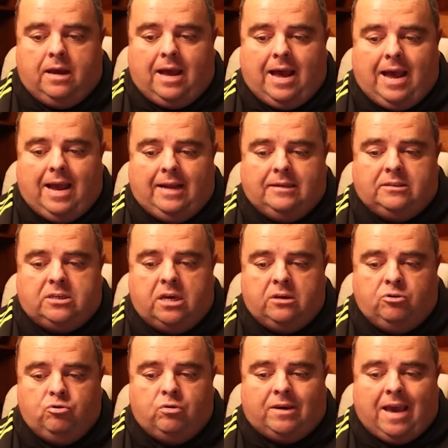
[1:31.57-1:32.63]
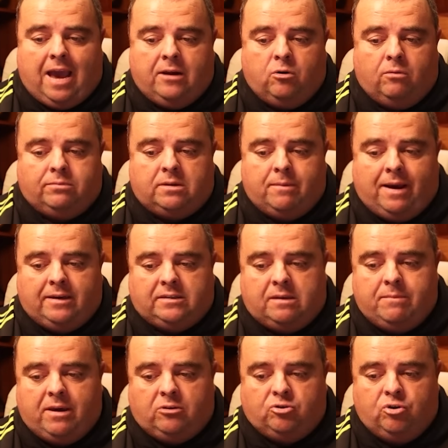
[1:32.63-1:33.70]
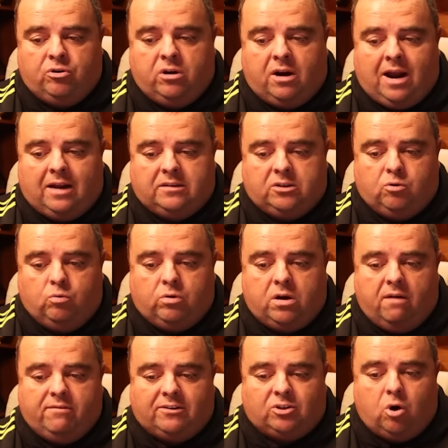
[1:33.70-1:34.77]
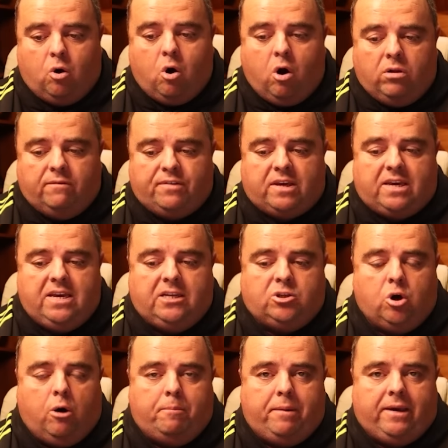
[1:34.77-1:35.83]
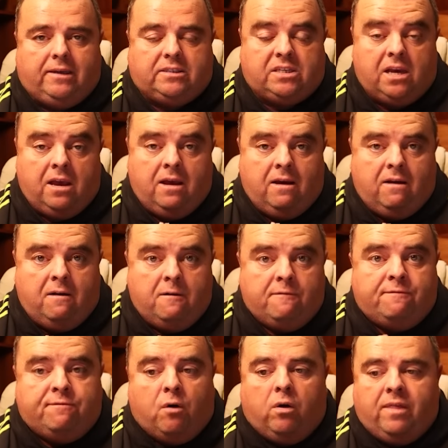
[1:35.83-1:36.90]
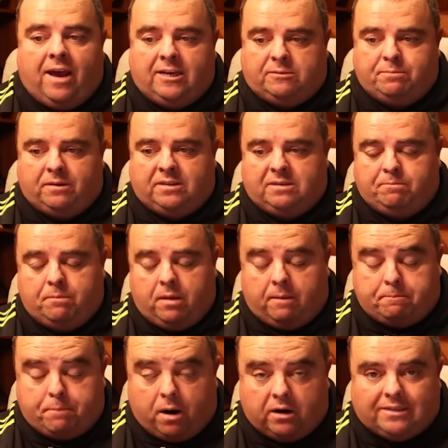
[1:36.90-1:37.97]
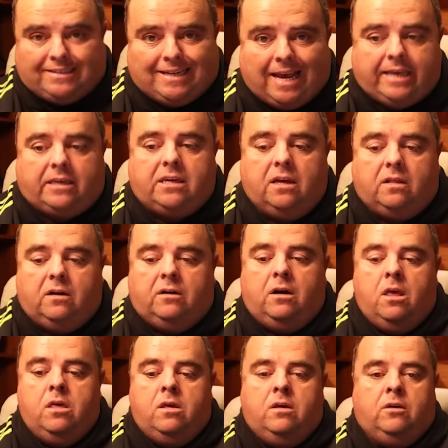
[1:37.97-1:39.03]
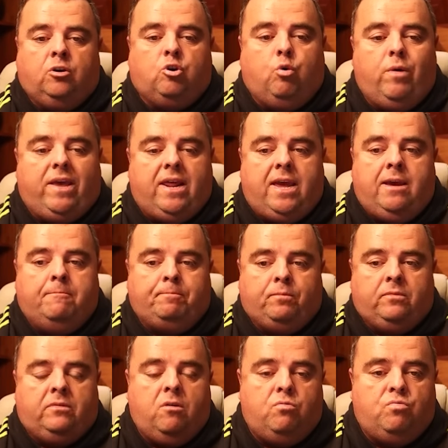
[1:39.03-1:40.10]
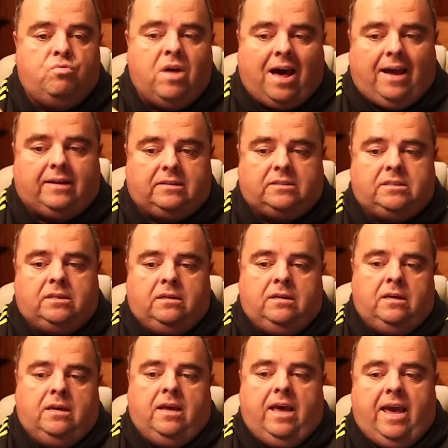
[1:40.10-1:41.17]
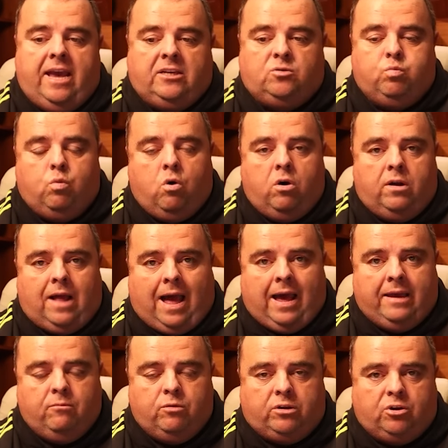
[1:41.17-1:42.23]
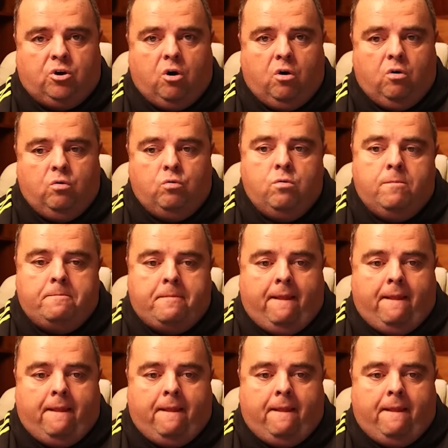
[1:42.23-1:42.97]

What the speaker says: And you can optimize to make sure your article covers all of the key topics for that particular query. Now, that is what I would call